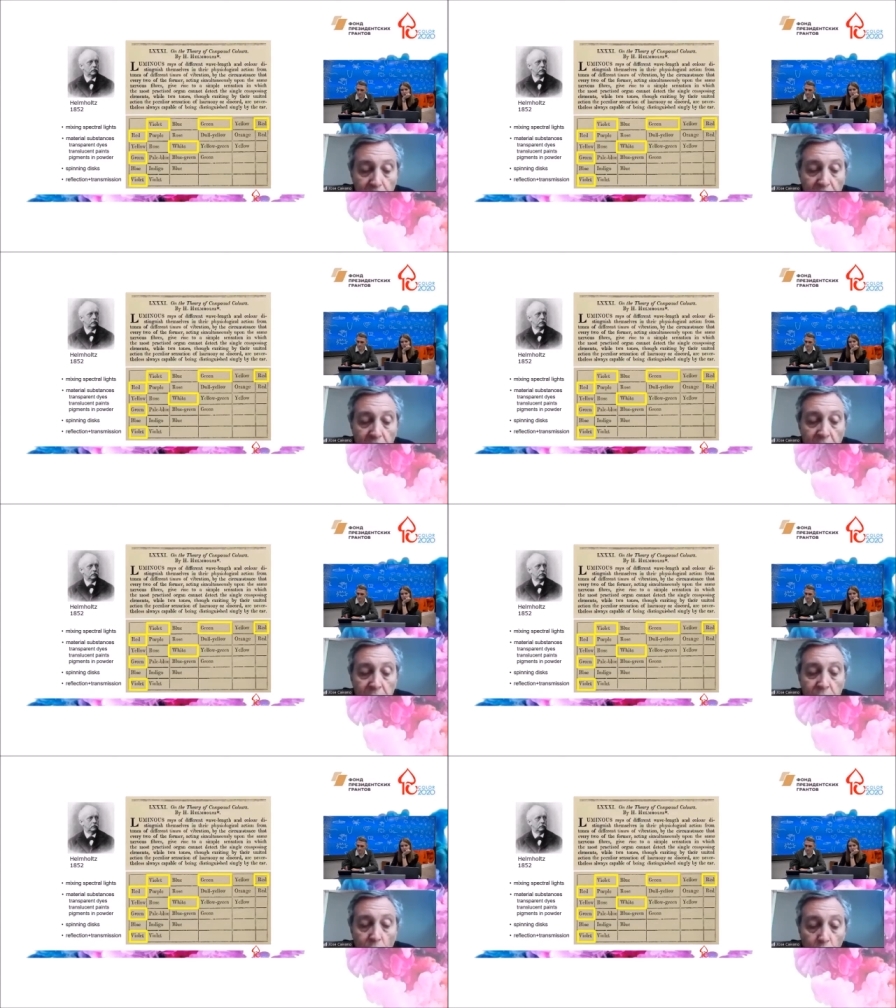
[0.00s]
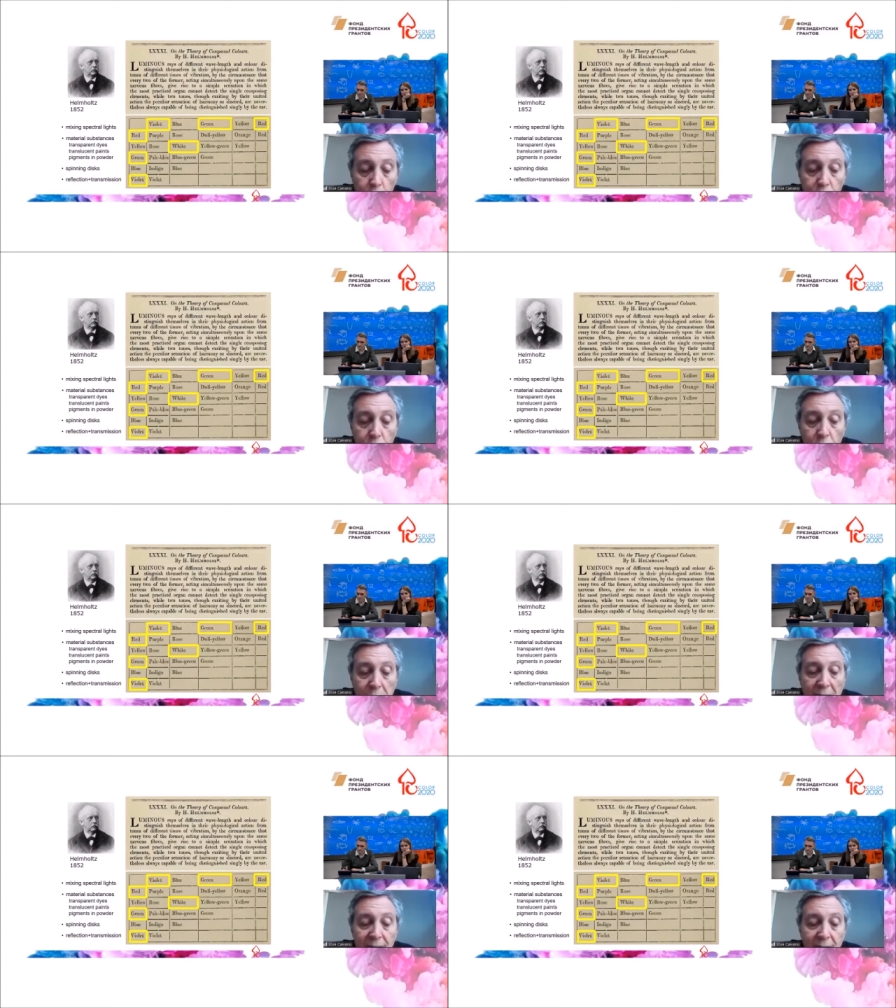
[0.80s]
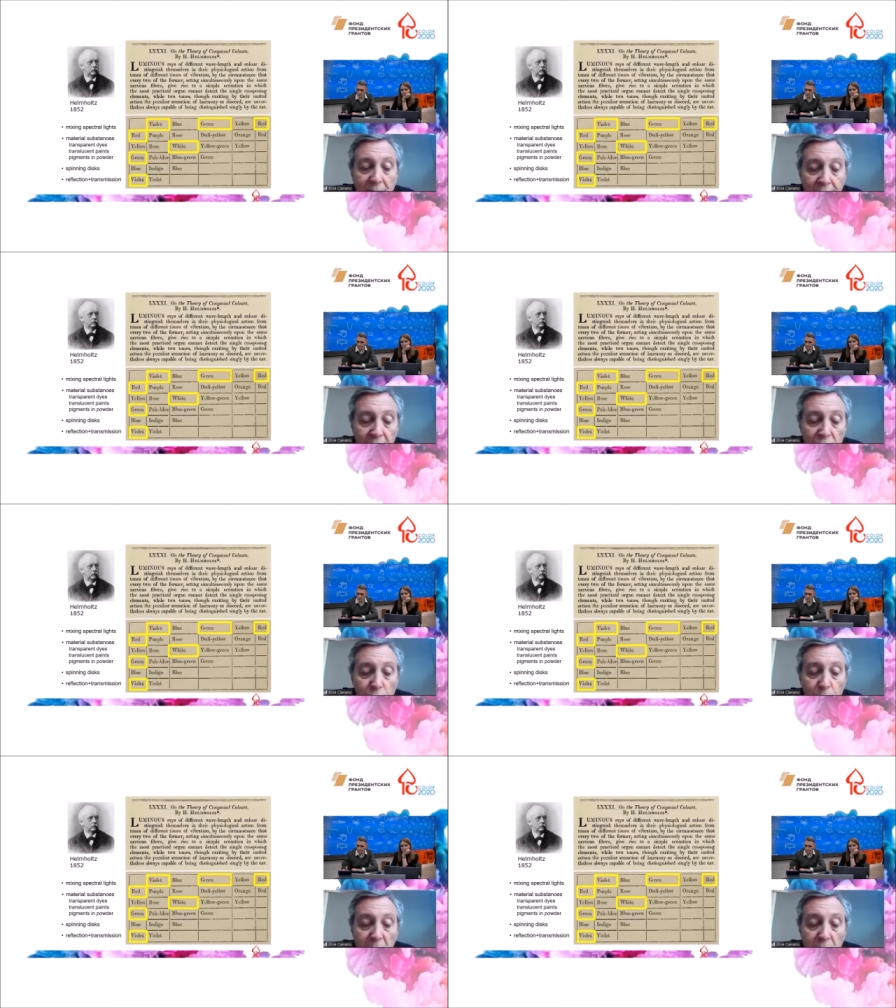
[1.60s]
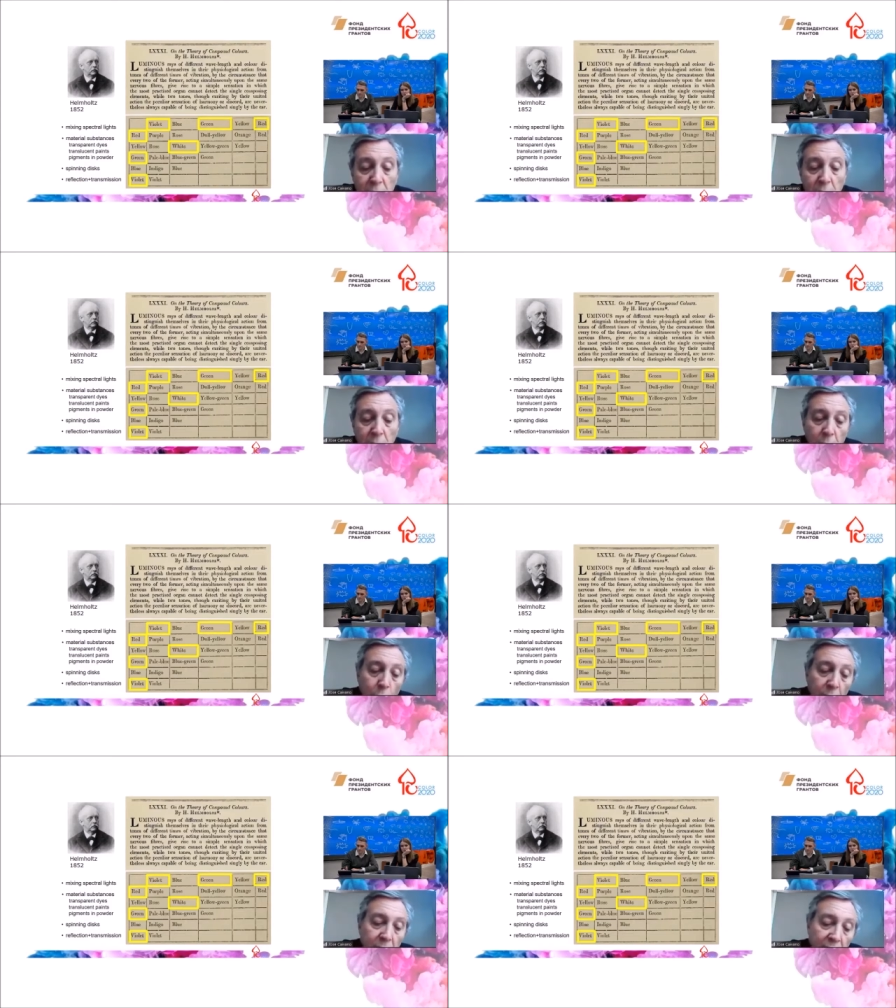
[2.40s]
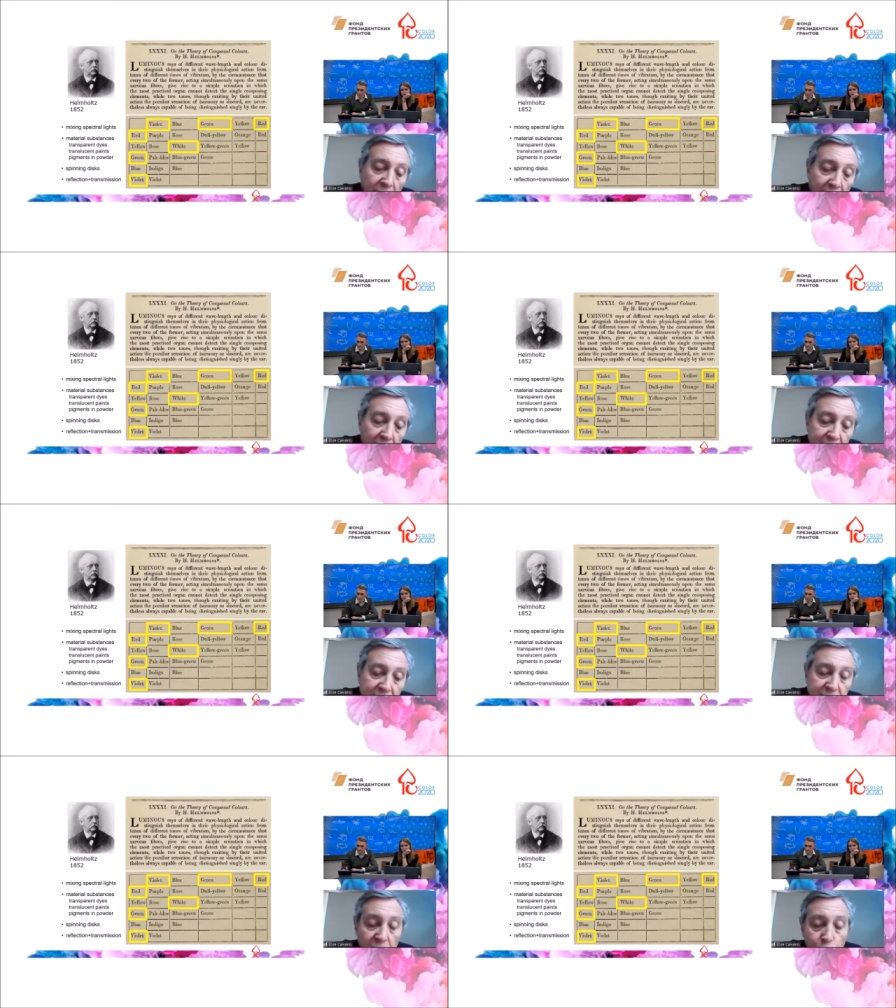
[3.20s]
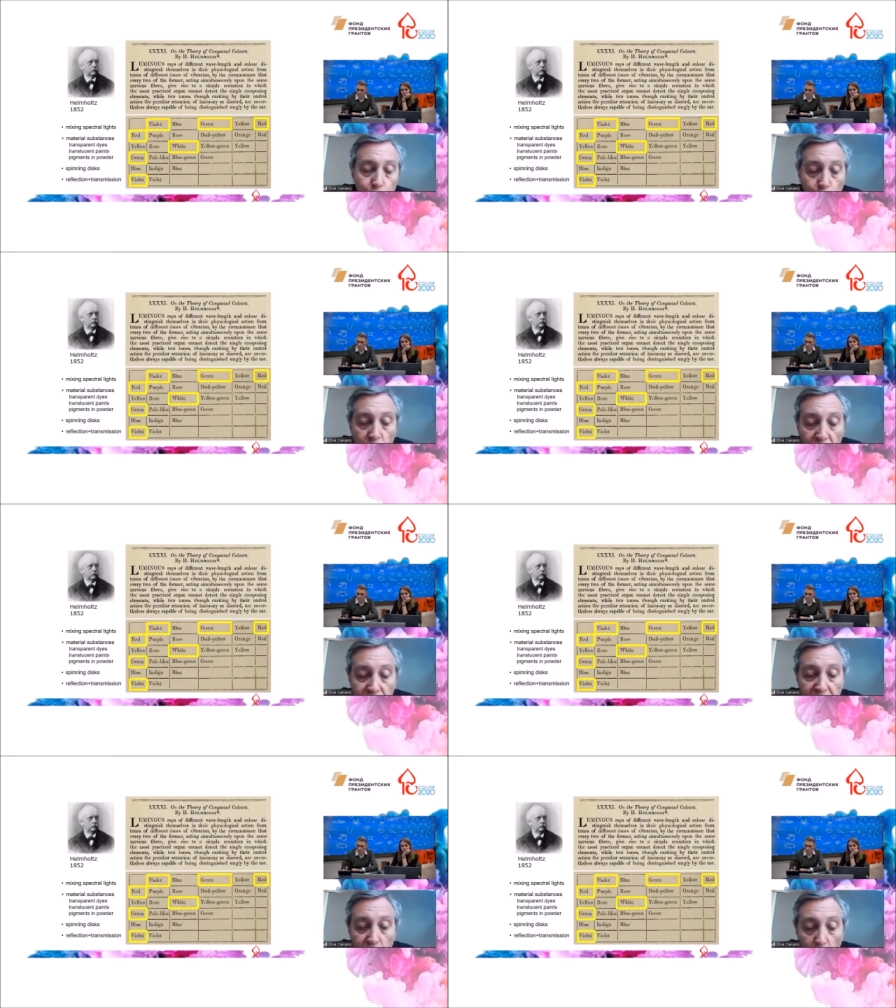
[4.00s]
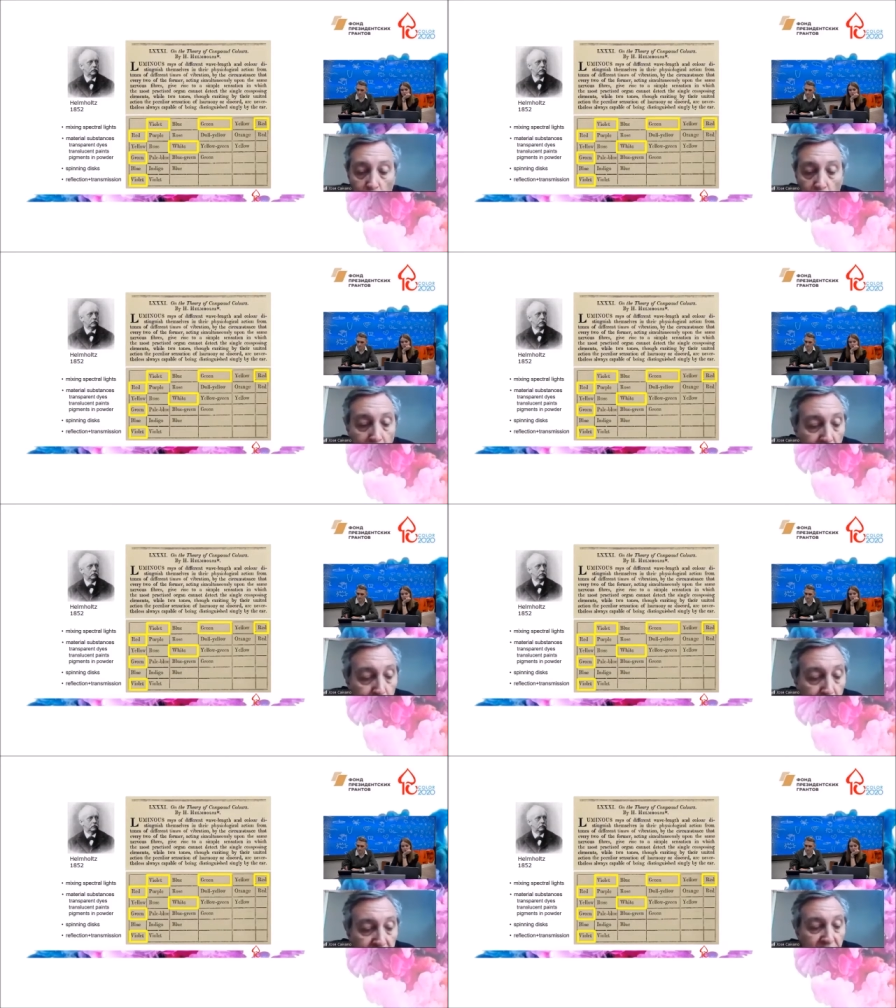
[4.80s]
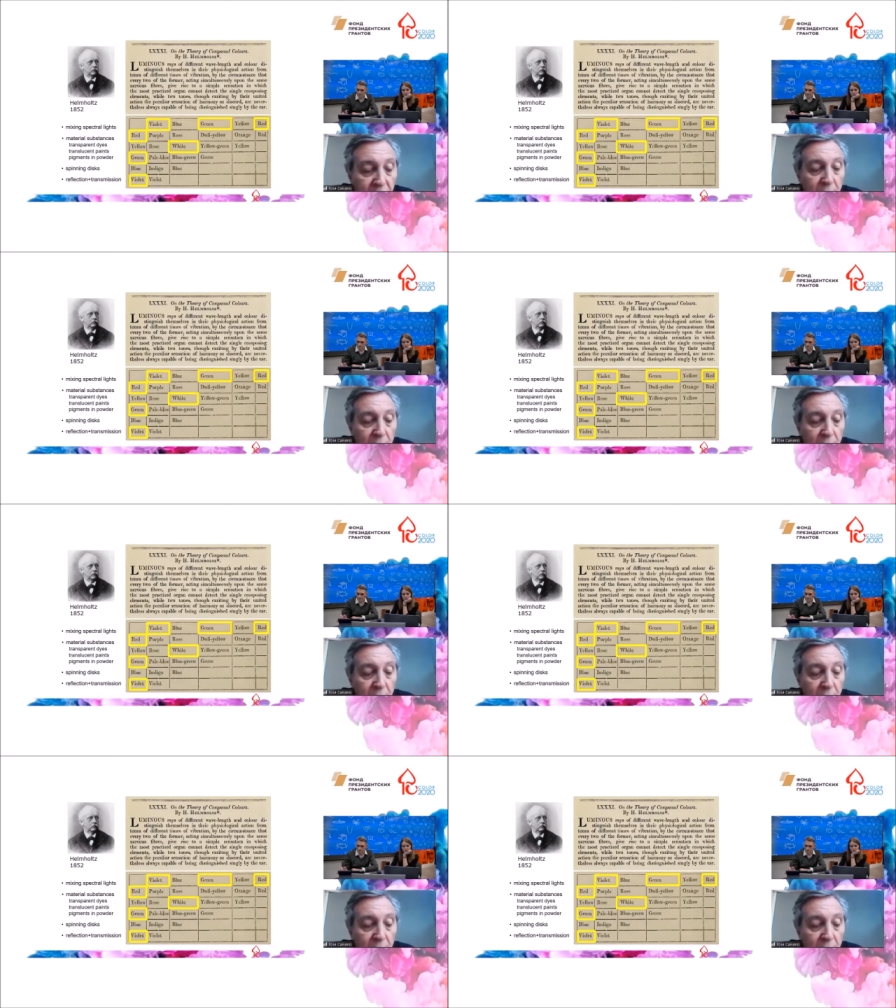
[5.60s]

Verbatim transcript: and also an arrangement with a glass and two different color papers